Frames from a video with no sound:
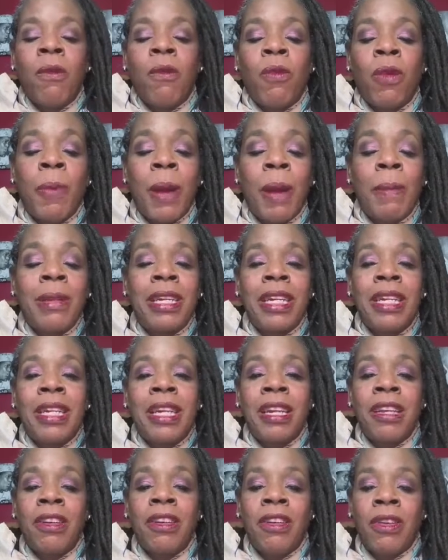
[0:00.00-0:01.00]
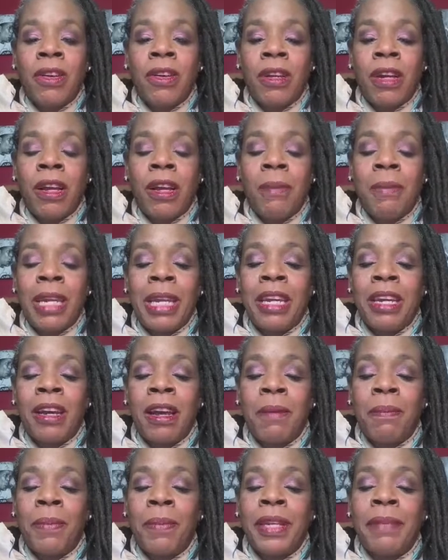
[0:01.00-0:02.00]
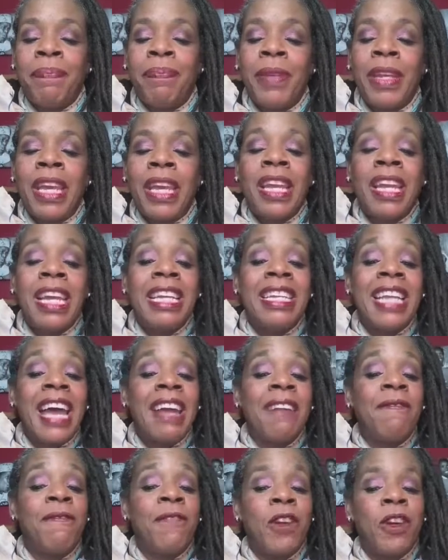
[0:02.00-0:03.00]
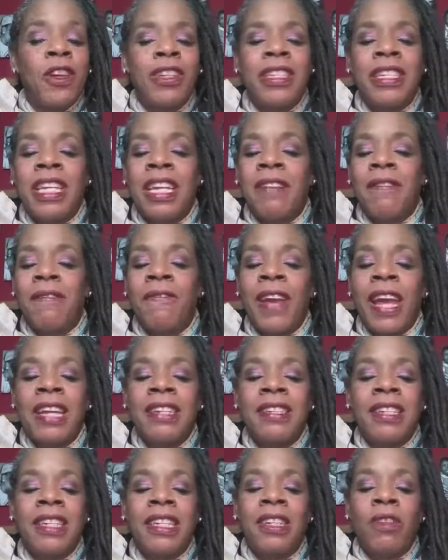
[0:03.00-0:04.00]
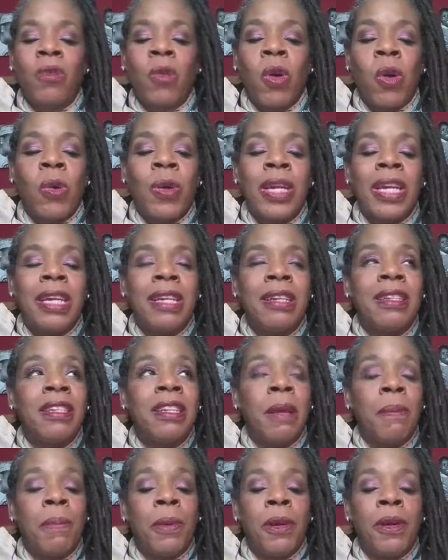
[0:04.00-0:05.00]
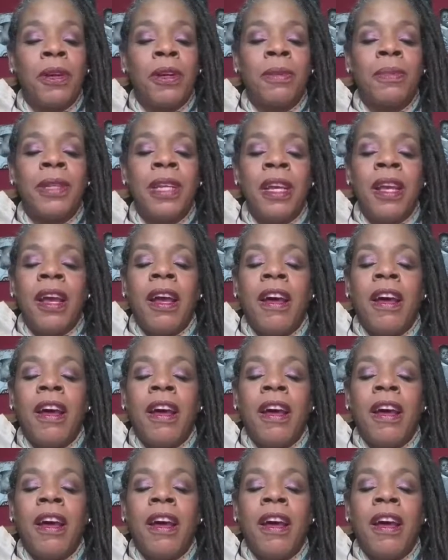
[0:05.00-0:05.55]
Republican incumbent in a diverse and fastly growing suburbs